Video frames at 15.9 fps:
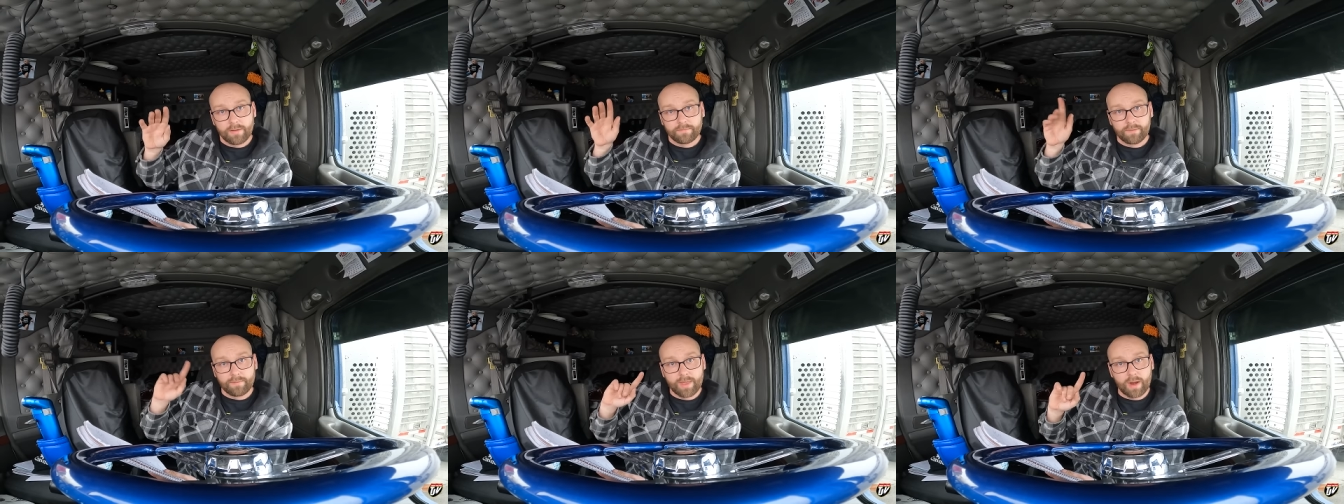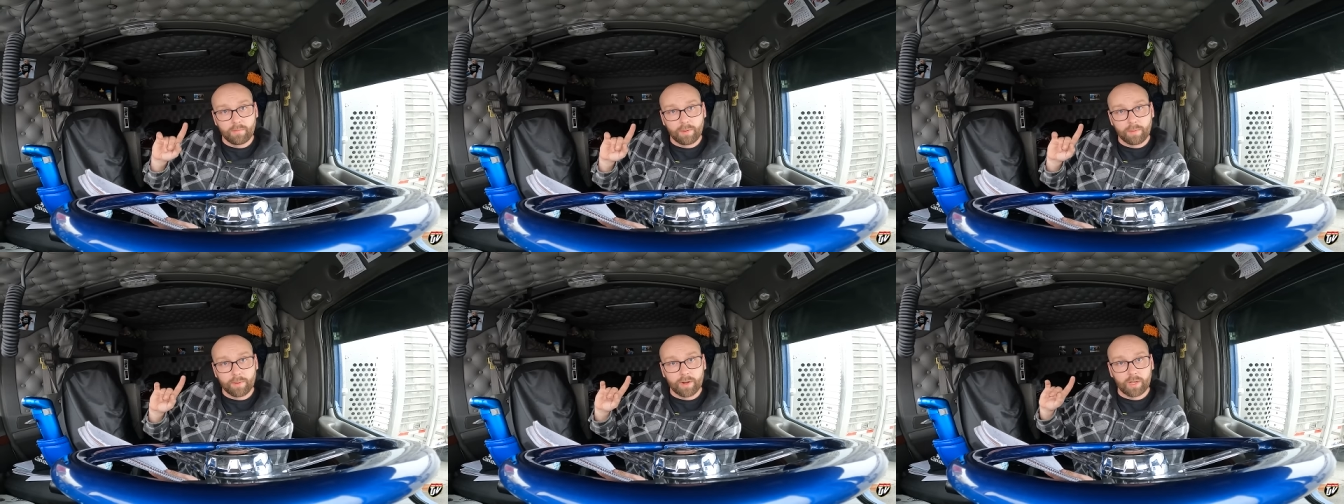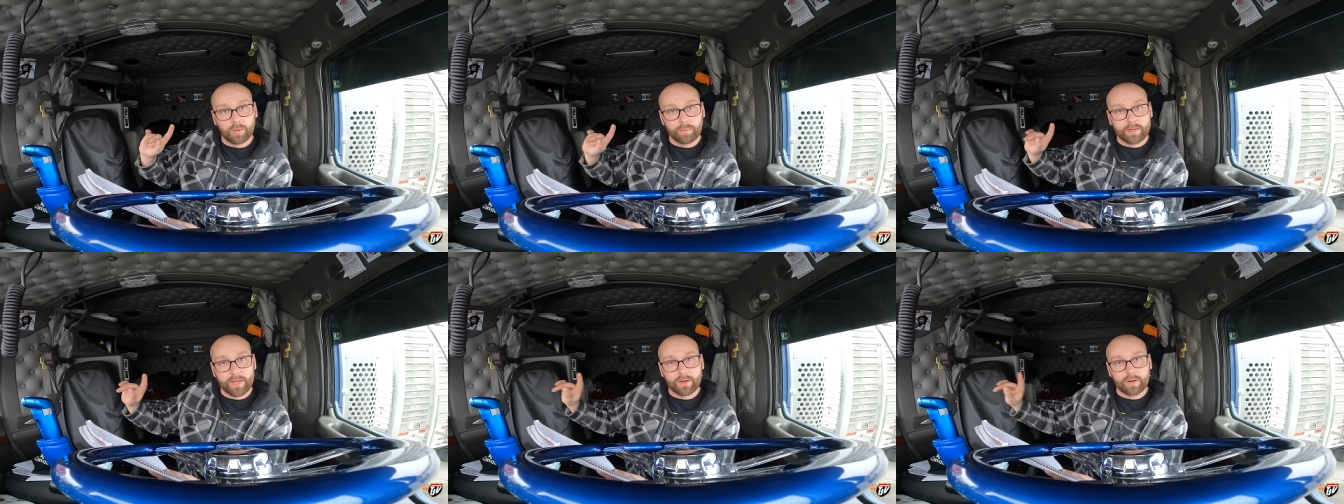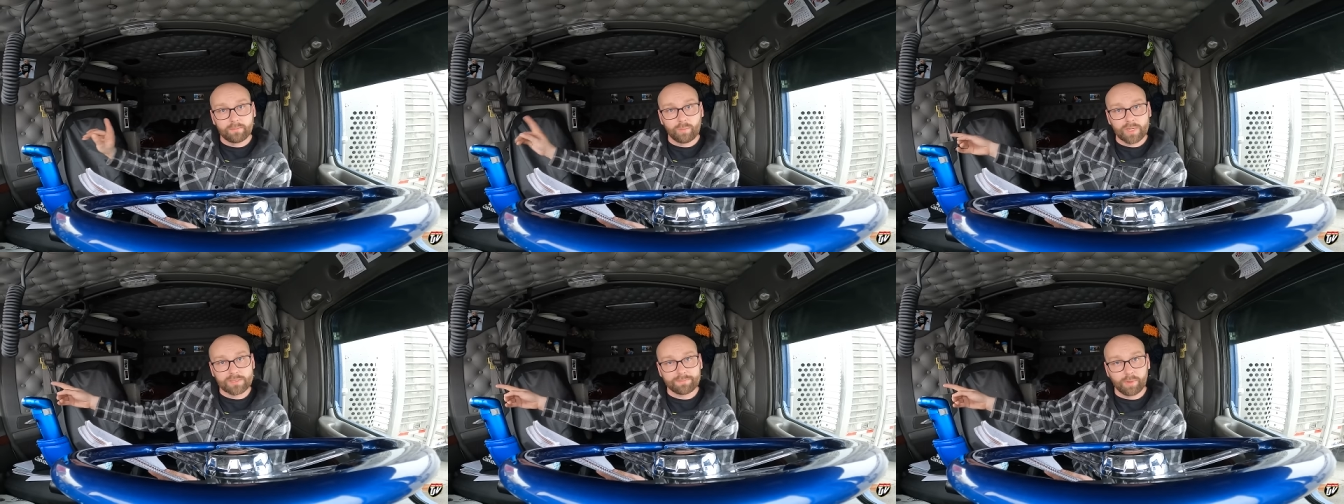From there, we went all the way down
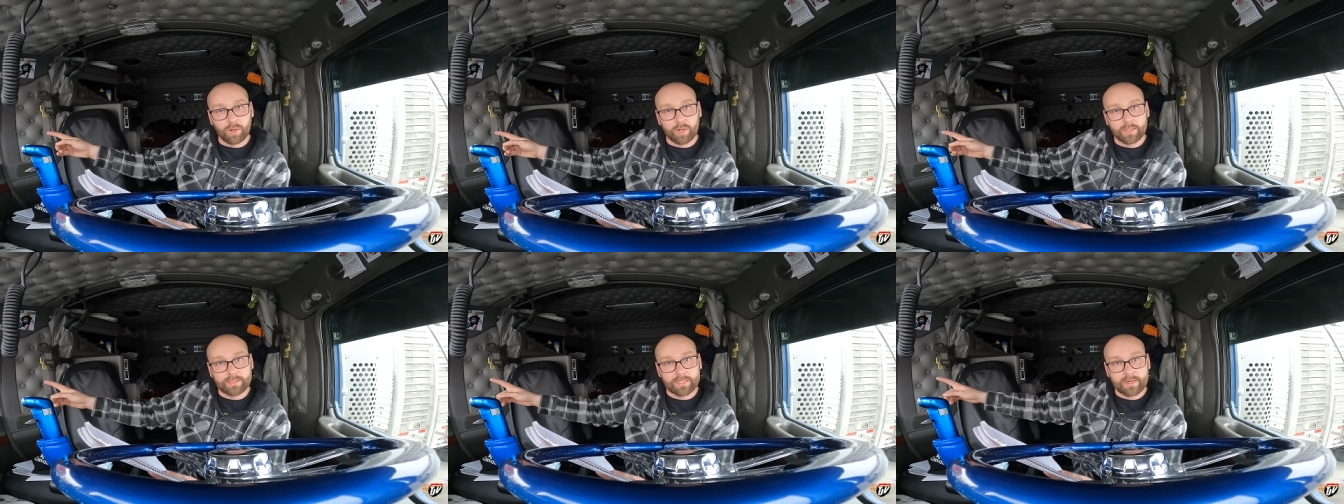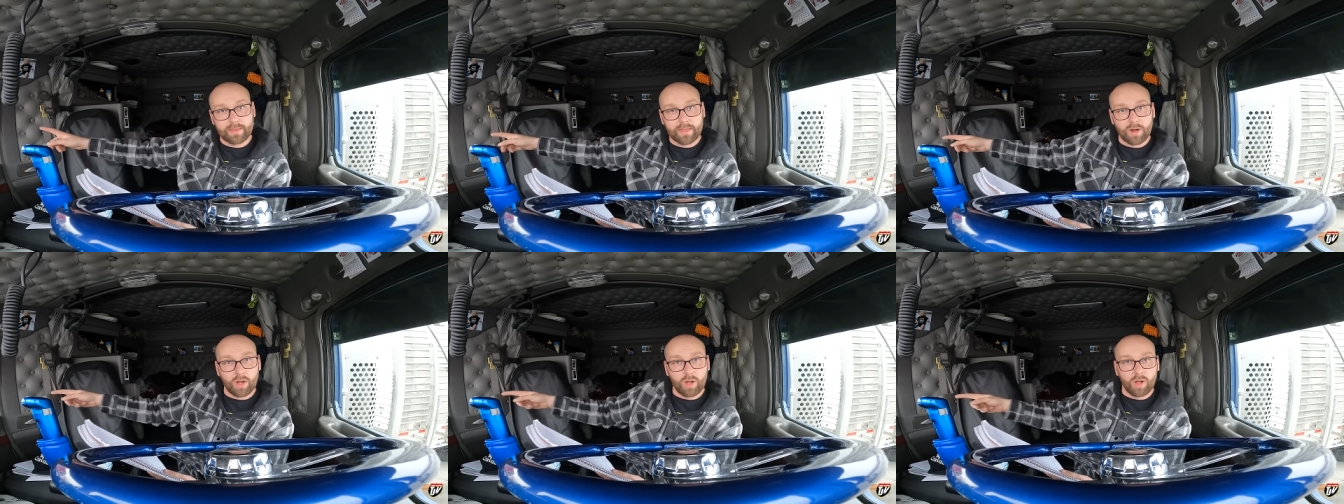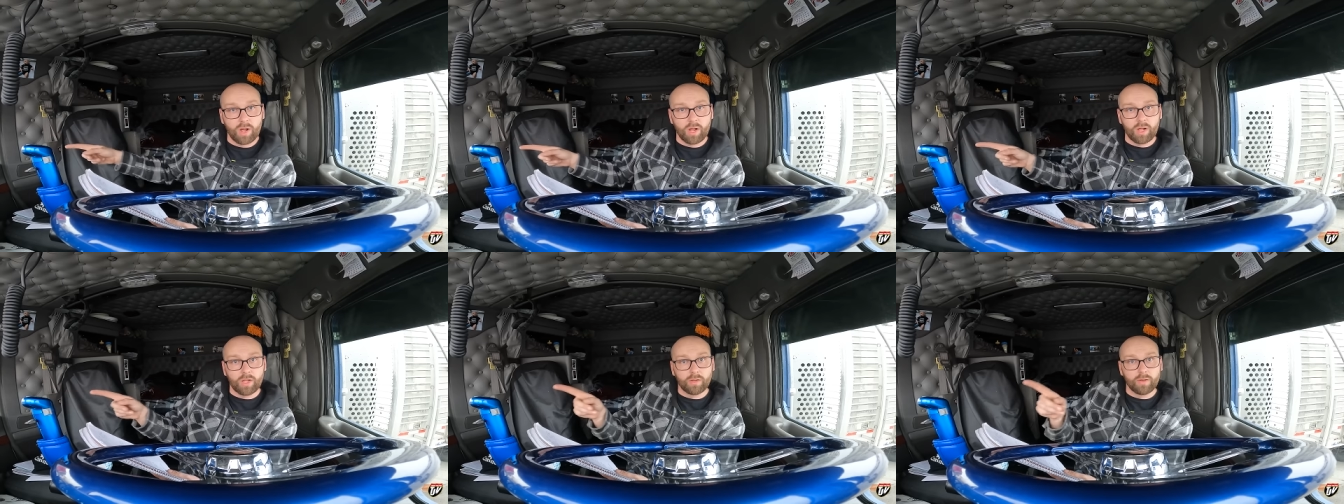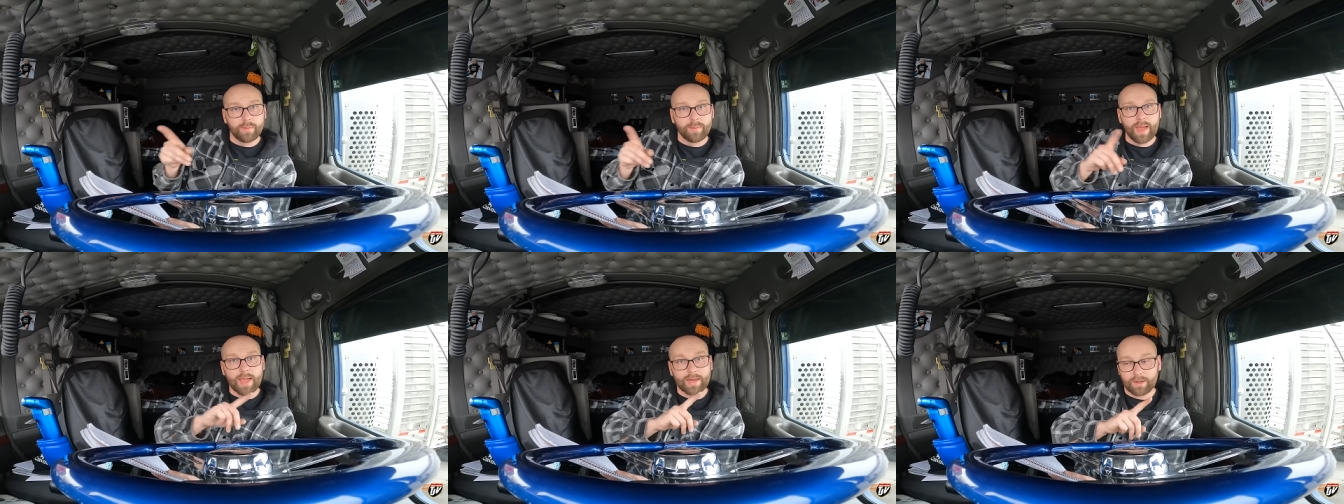to West Burlington and then all the
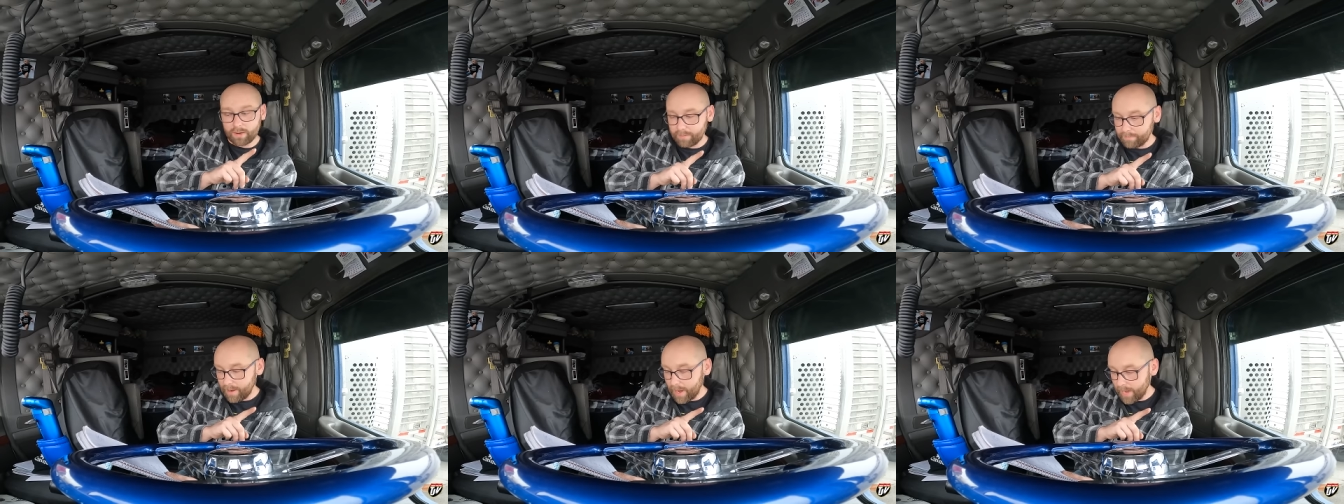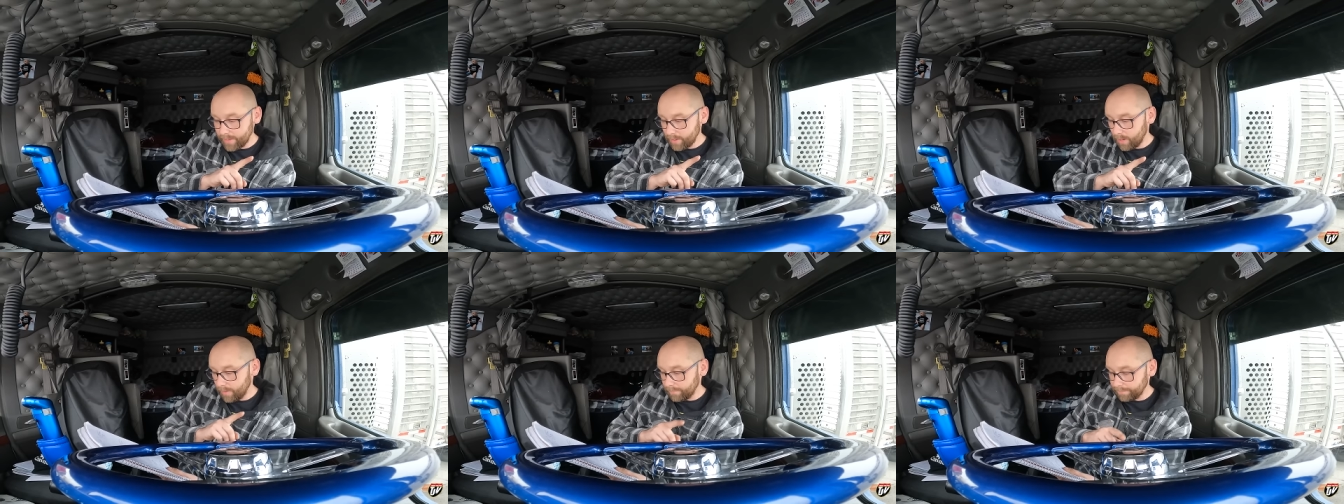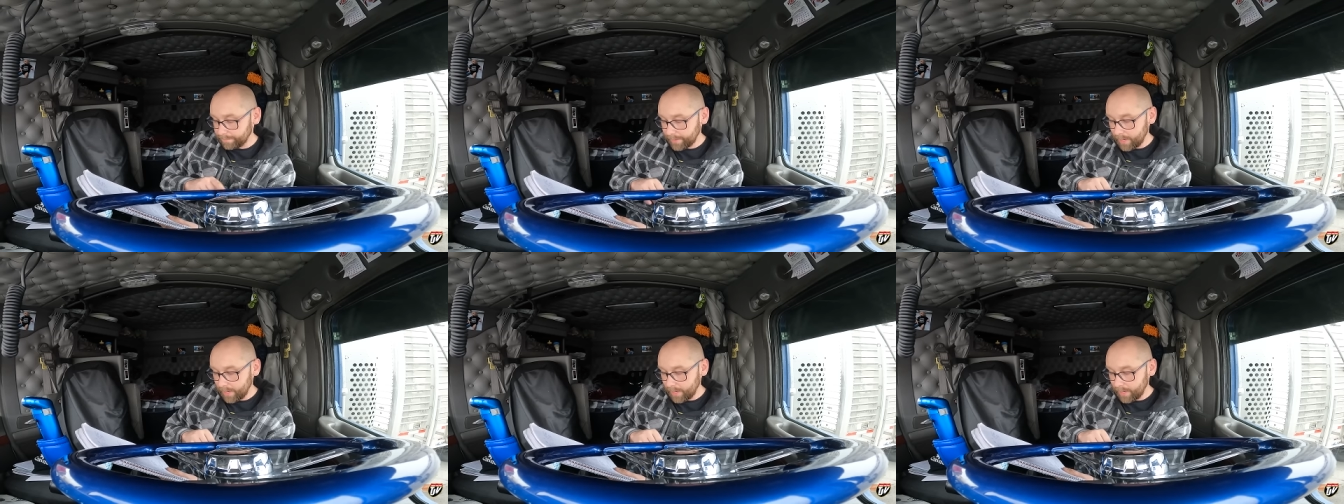way back here to Minot.